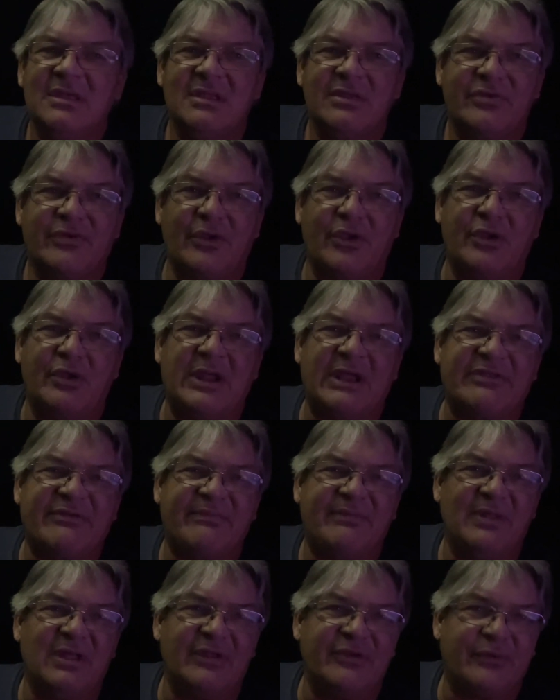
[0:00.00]
So you'd have to
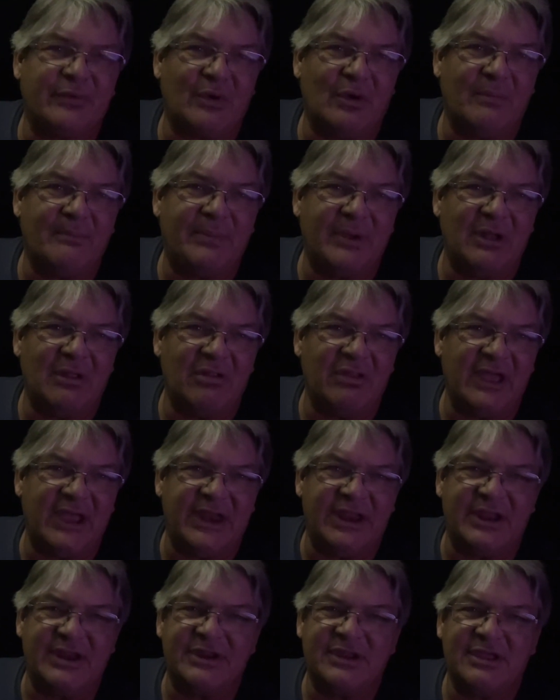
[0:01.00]
fill out your own bill of
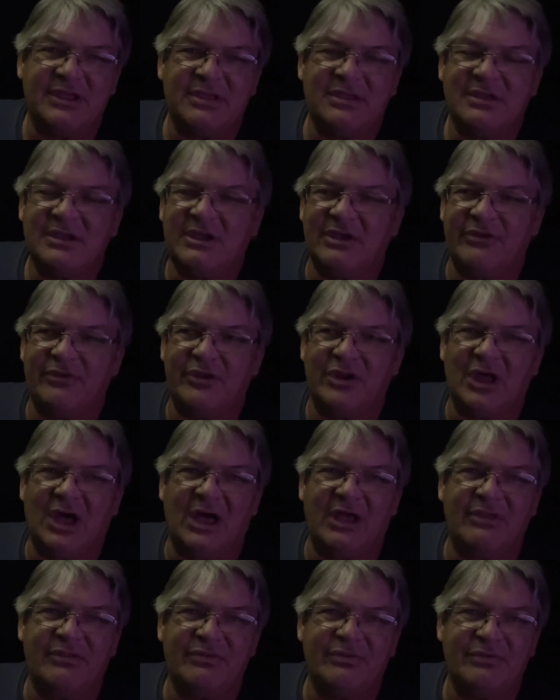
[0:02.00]
lading, because you're
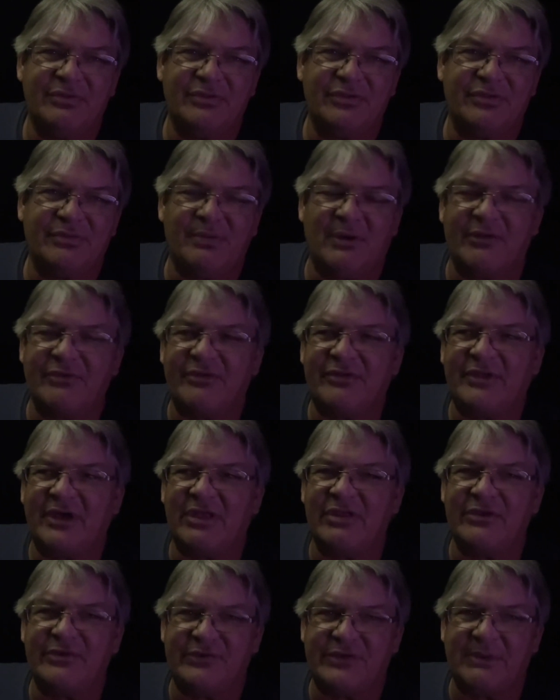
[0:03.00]
not supposed to
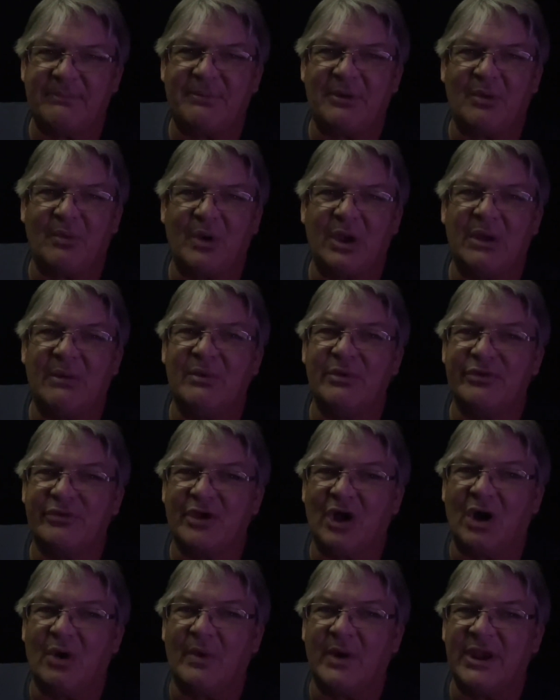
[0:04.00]
tell the shipper where it was
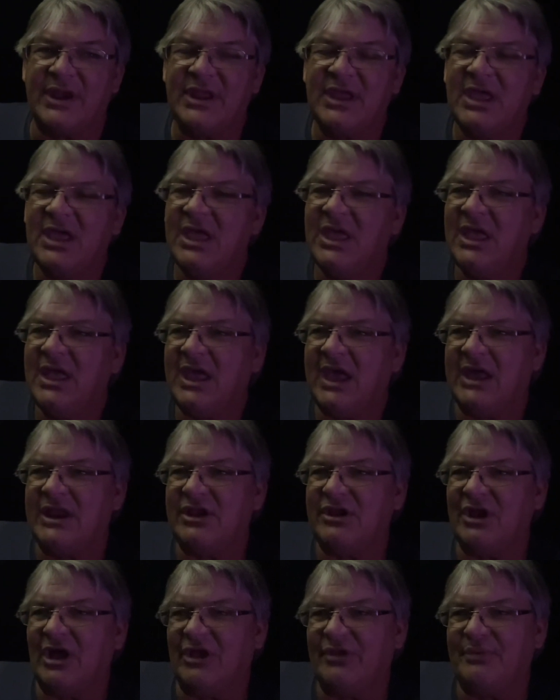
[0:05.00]
going, and
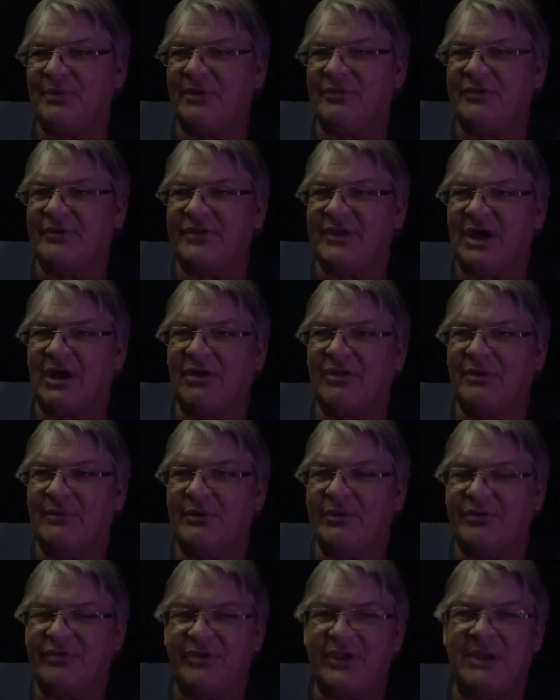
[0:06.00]
you're not supposed to tell the
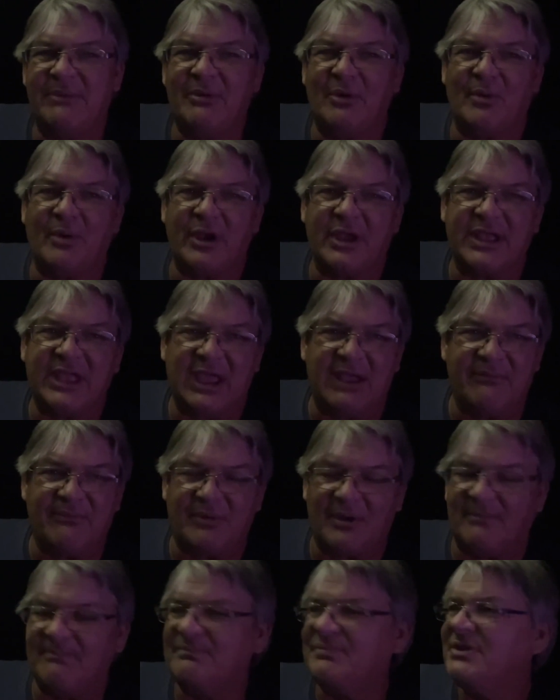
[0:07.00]
receiver where it came
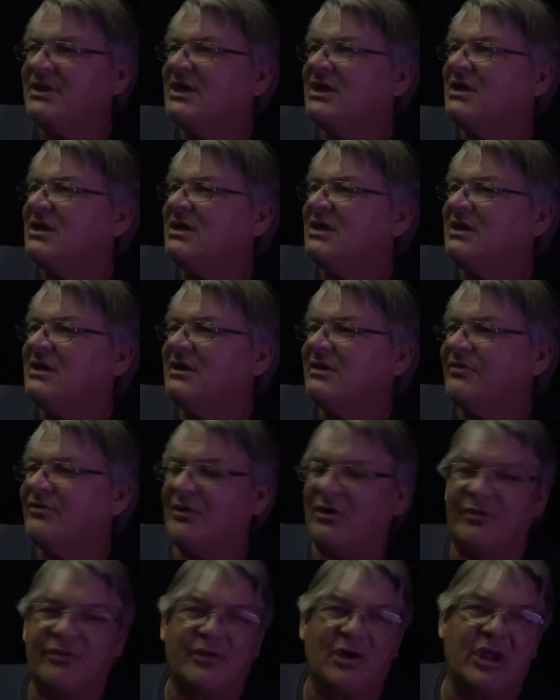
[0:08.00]
from.
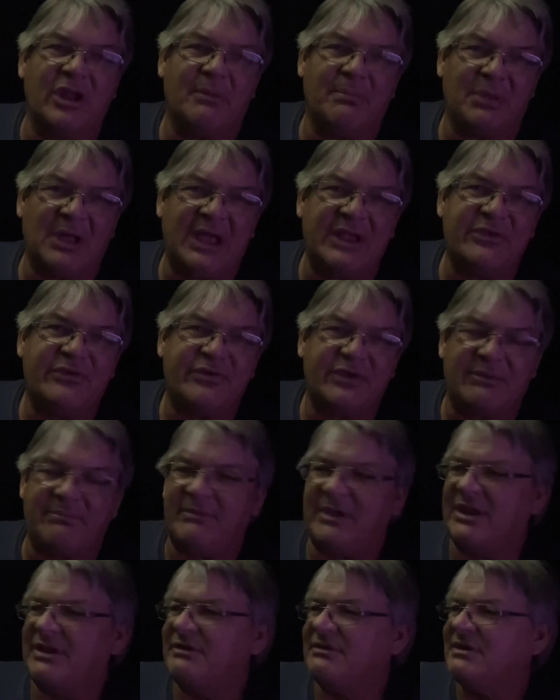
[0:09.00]
So it's called a blind
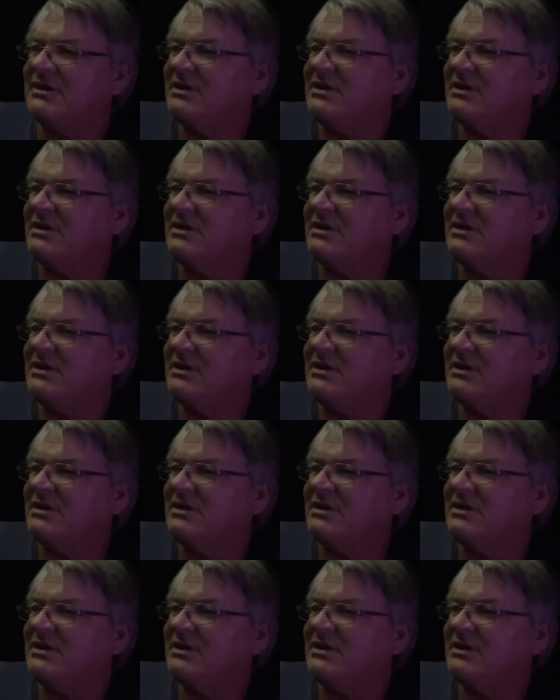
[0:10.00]
shipment.